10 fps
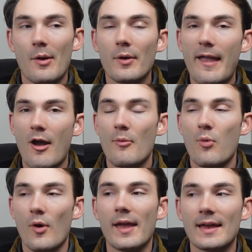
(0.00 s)
our
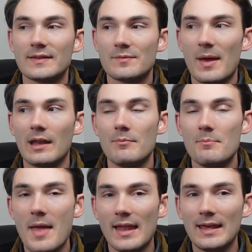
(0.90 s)
cowboy has spent
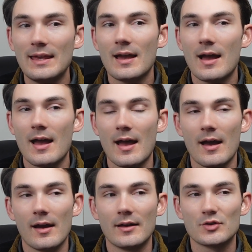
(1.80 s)
many
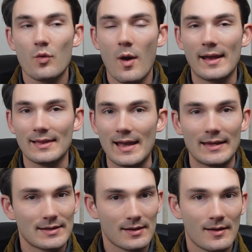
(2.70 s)
uh, a
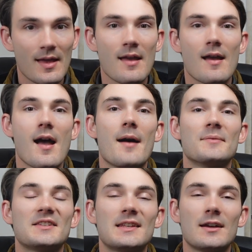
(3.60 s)
twilight
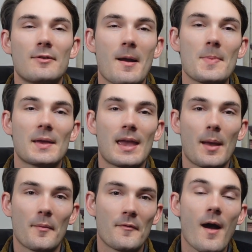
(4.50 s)
um, sitting around the
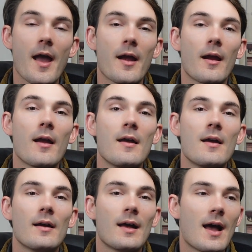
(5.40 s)
campfire.
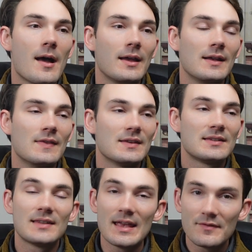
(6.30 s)
Uh, in the
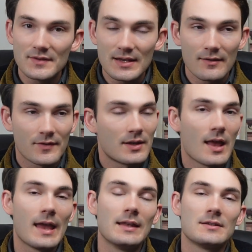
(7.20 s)
safety of the
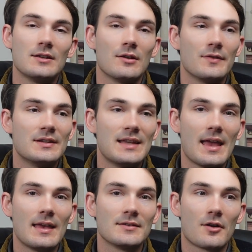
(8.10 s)
night, you know, the
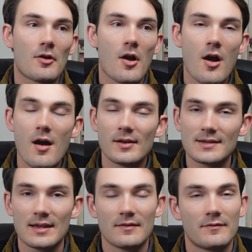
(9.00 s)
days are
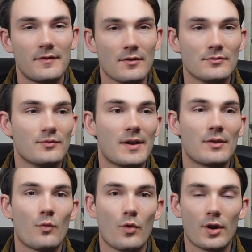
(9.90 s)
hot and filled
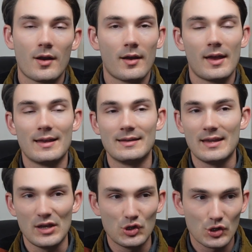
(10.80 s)
with work
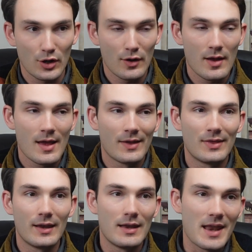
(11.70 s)
and danger.
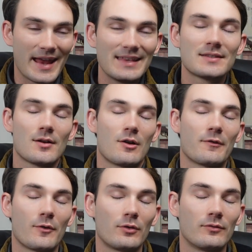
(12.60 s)
The nights
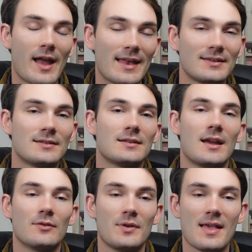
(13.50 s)
are for
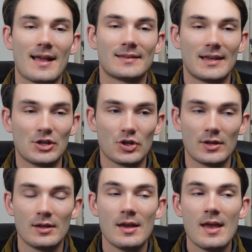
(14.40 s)
rest and
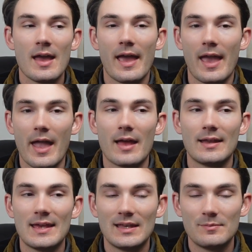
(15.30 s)
relaxation,
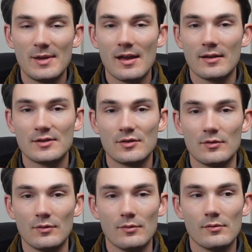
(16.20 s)
and he has begun
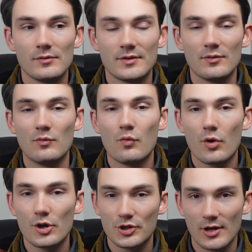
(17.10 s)
to to
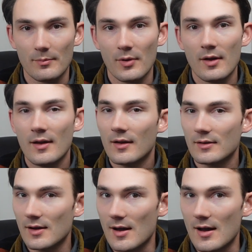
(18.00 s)
worship
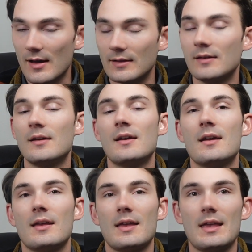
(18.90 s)
God
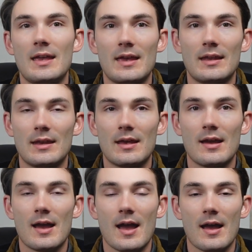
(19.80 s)

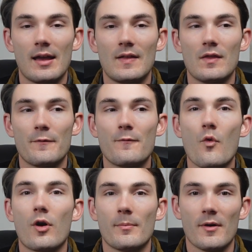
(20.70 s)
in uh, in the
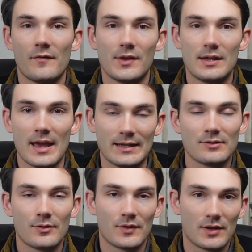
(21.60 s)
form of the
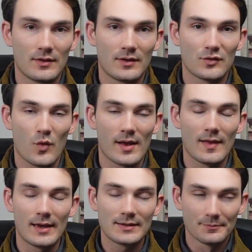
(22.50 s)
night or the the
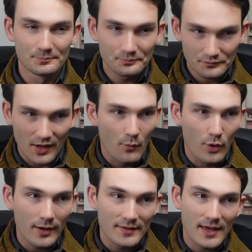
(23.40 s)
twilight.
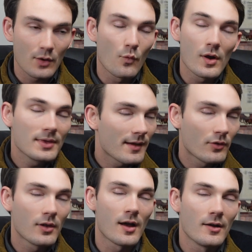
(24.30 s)
And we're going to take one
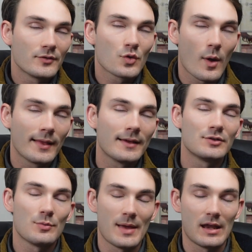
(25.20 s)
level of
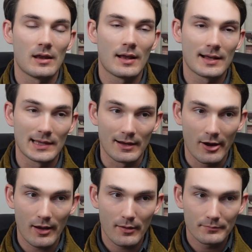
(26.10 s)
Twilight Domain
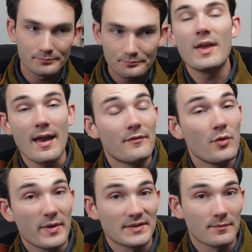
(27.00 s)
Cleric. We
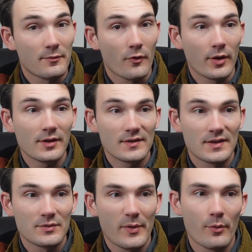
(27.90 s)
have the wisdom for it
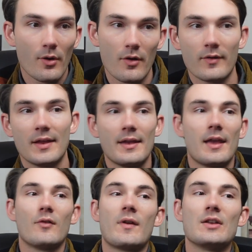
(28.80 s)
since we were
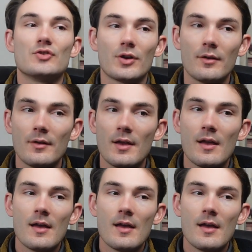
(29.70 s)
already a ranger.